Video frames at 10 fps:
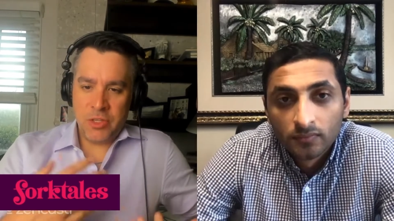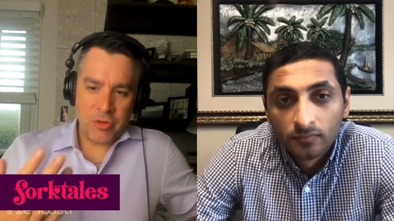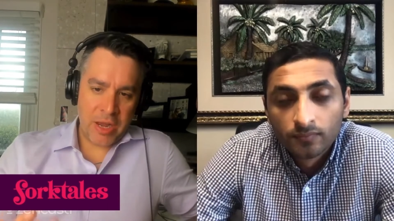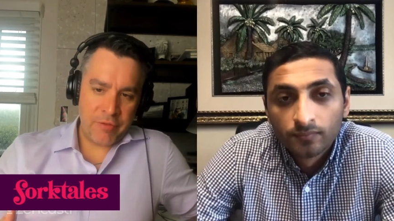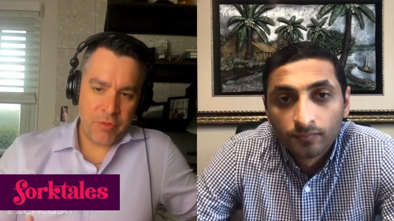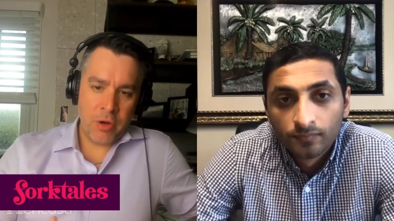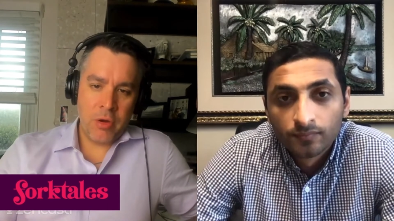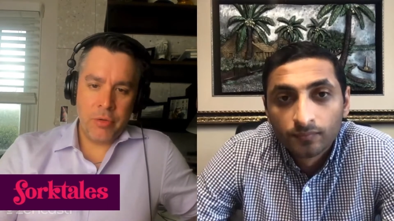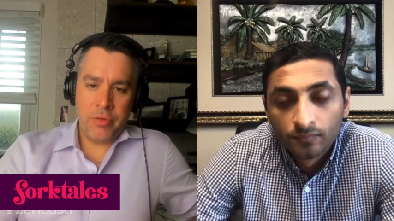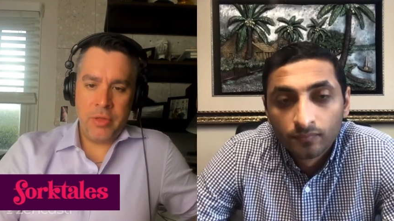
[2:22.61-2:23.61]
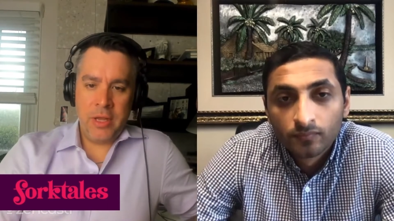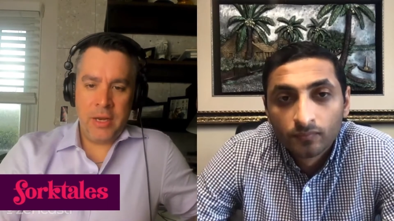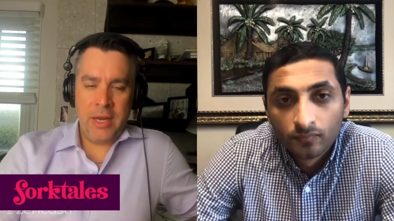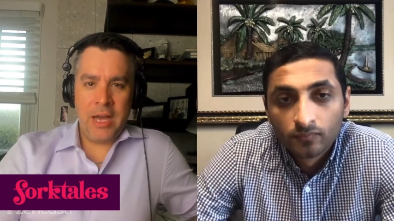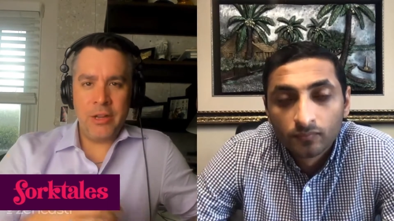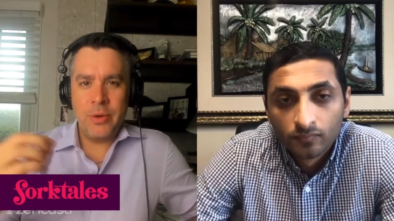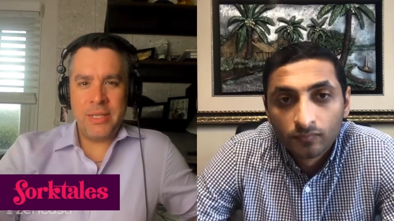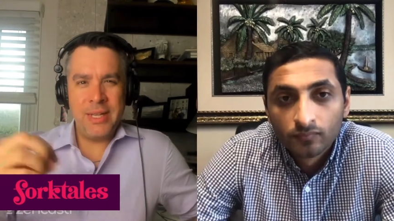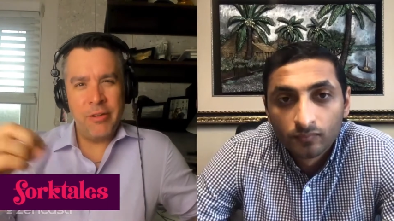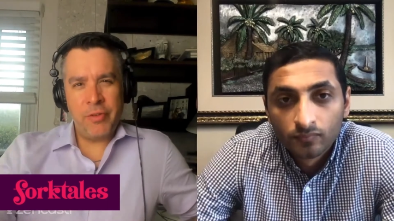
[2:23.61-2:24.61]
Speaker 1: that drive growth, and, and how do you
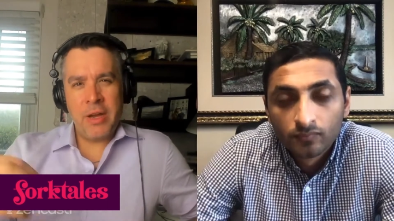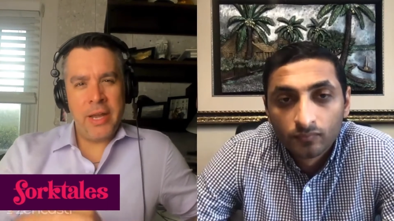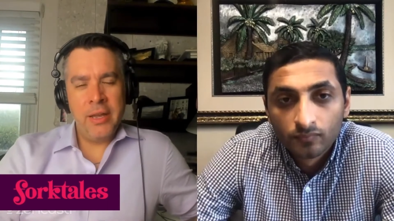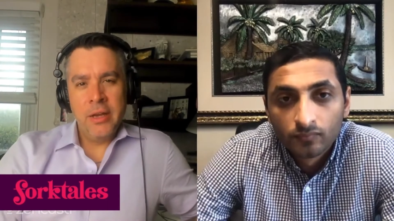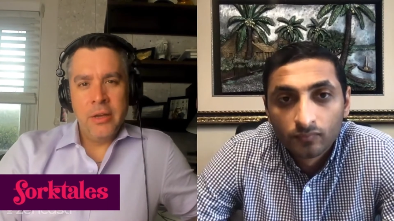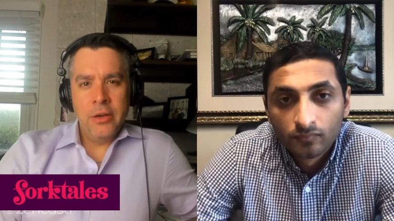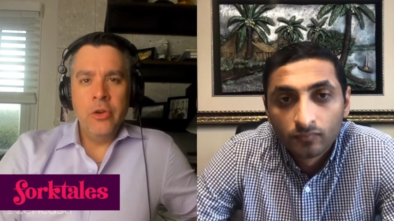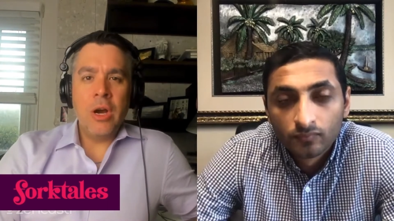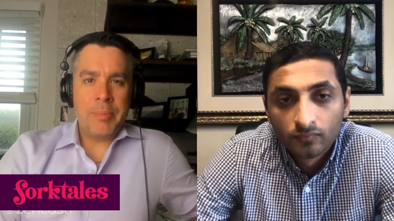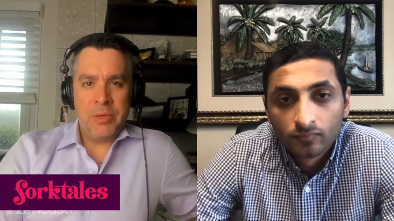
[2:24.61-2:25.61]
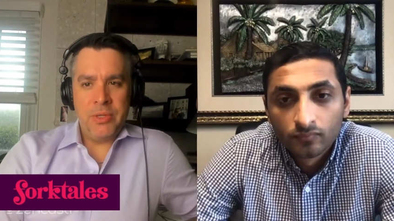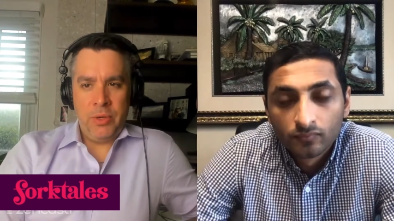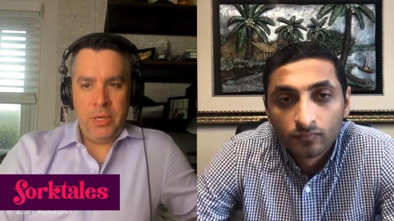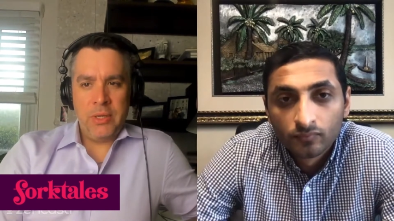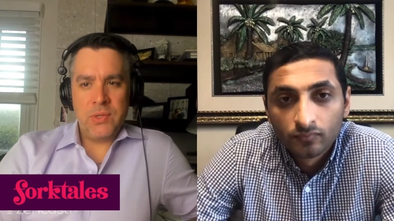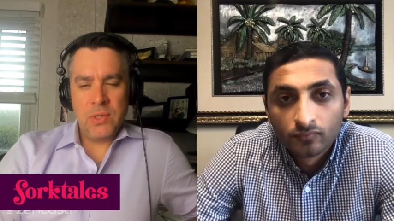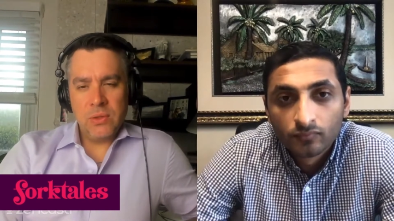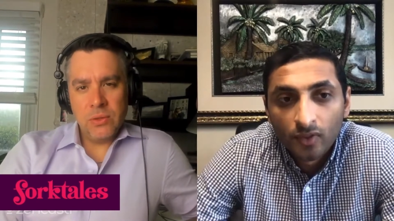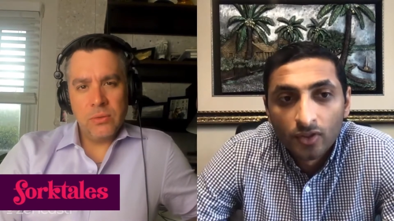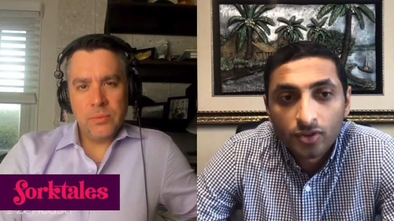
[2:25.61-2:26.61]
identify new opportunities?
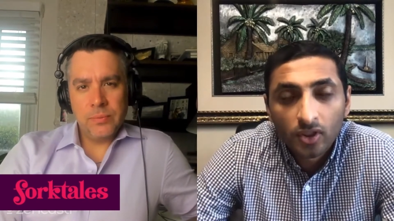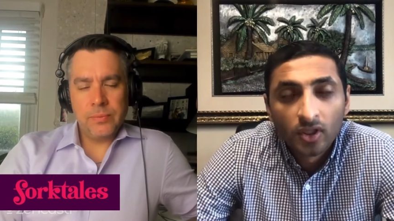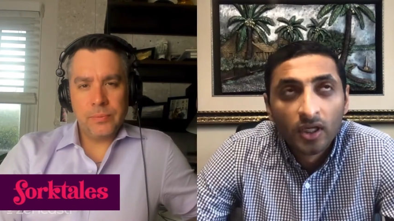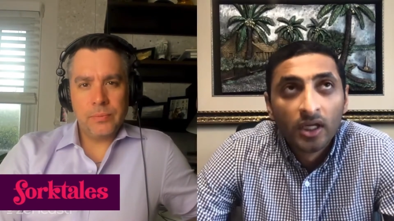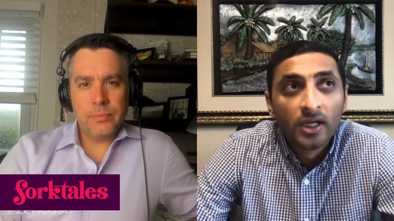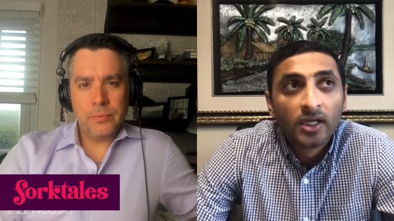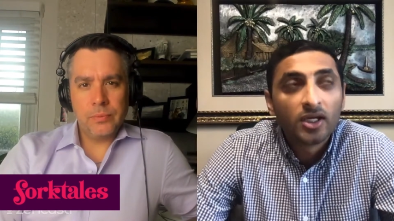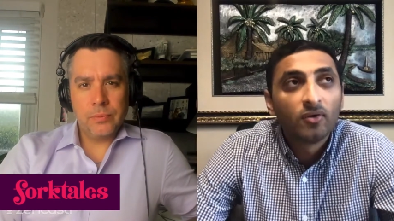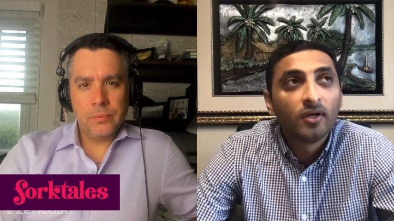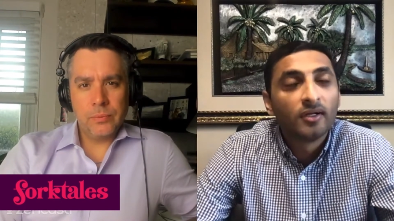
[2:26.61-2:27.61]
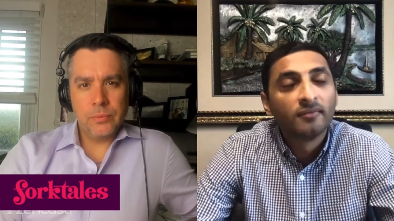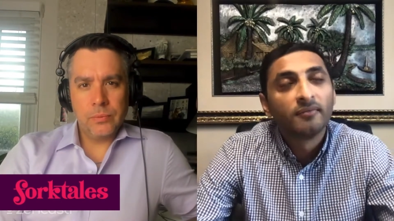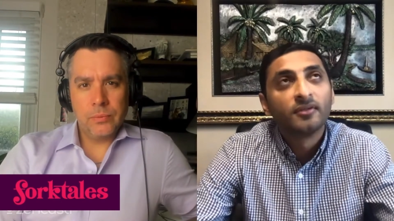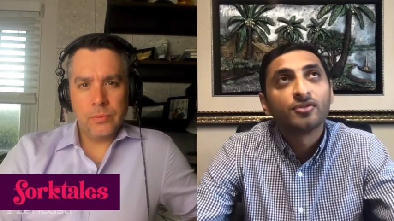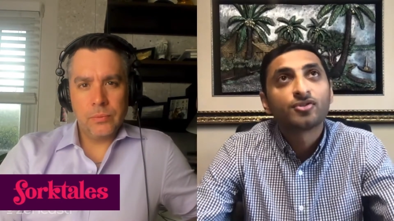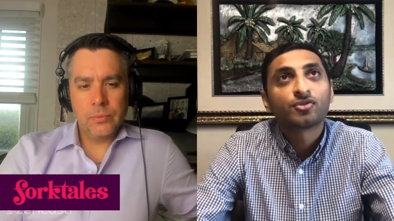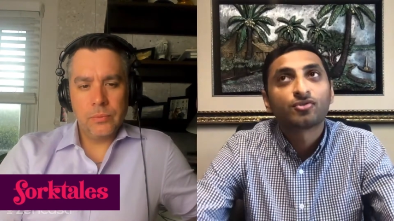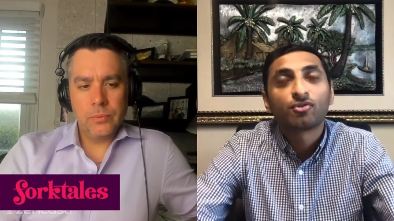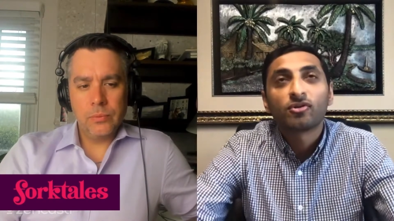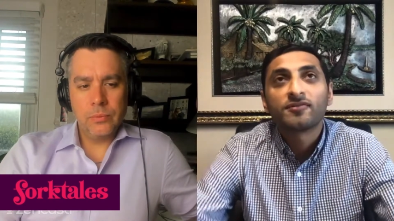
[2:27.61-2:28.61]
Speaker 2: Sure. You know,
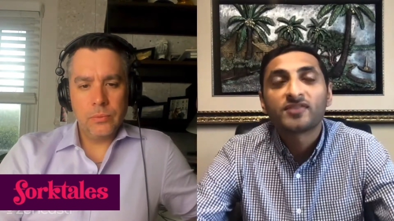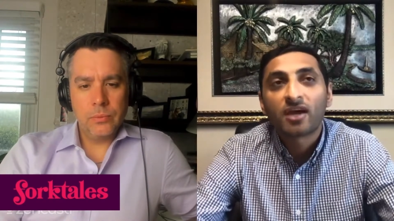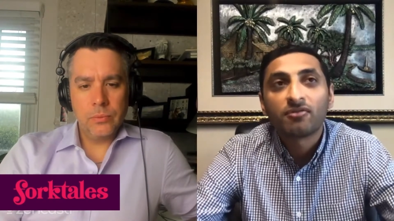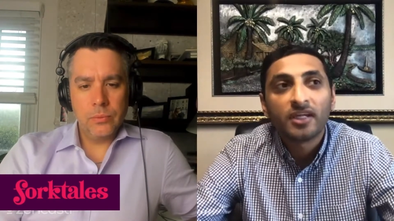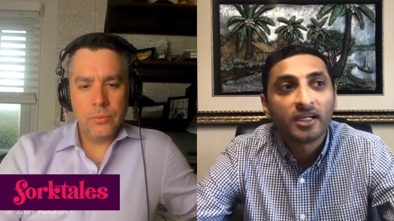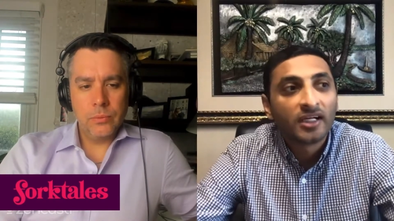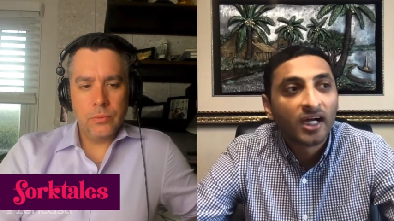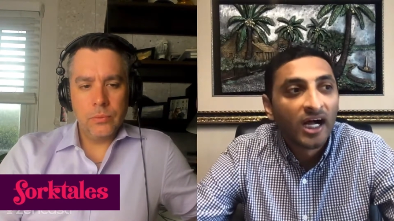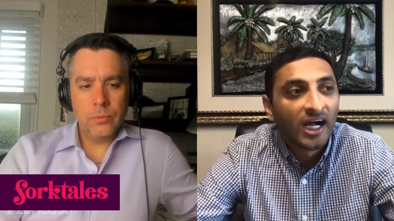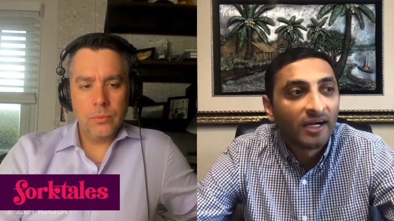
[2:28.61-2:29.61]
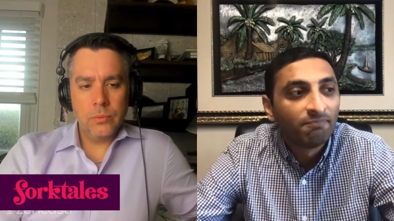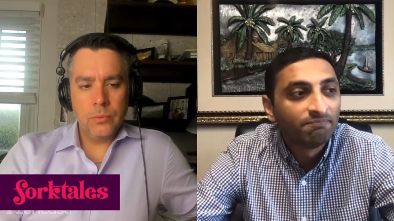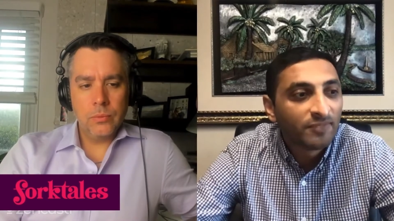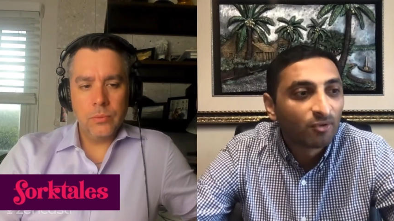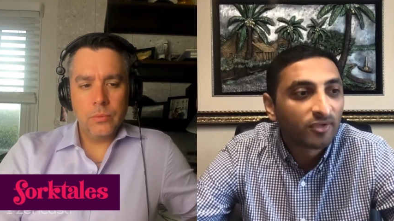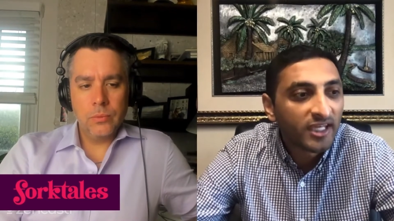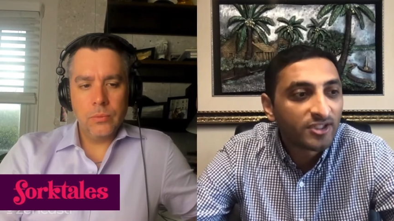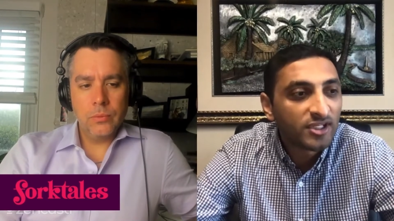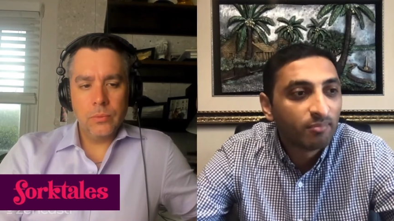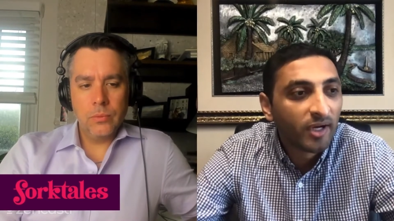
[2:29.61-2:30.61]
short of sounding um, you know
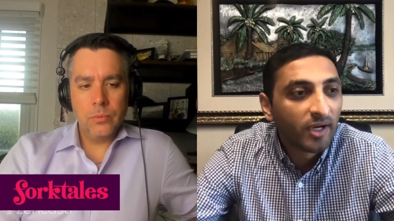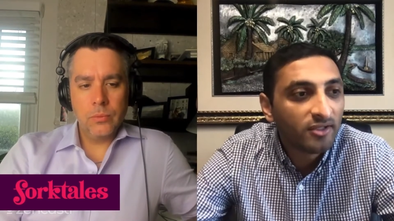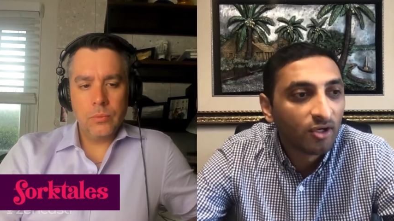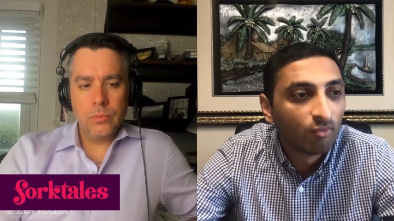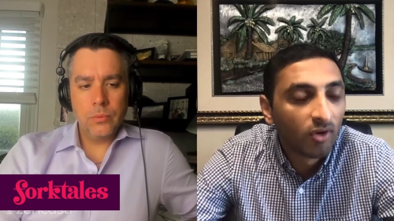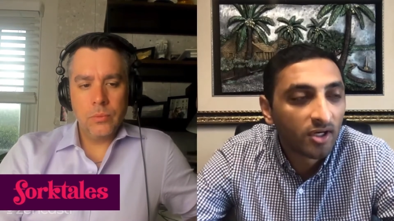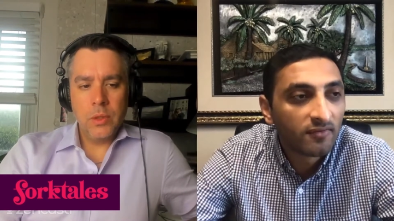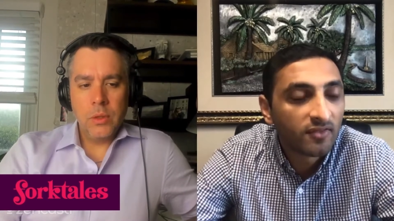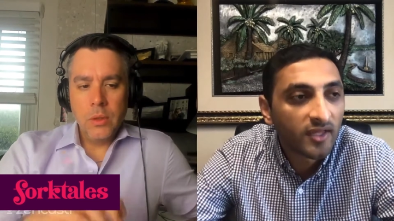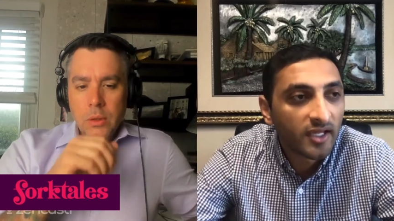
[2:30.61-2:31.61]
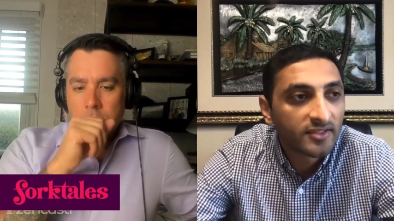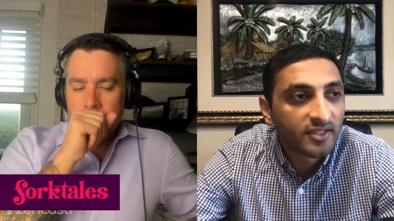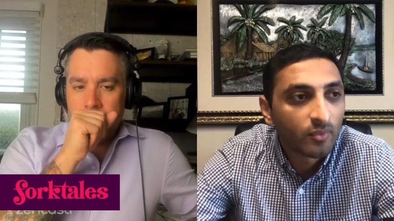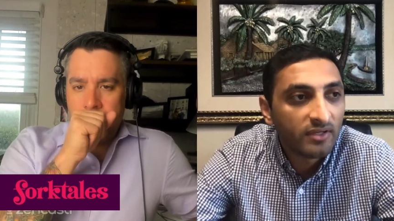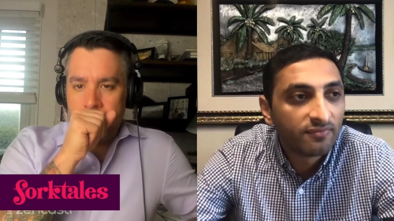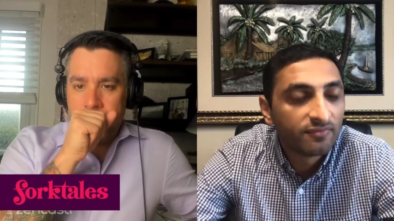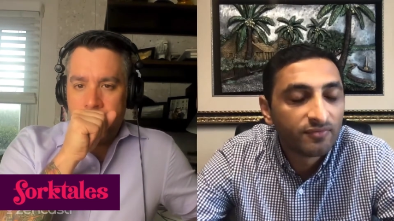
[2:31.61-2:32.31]
kitschy but you know one of the things that we've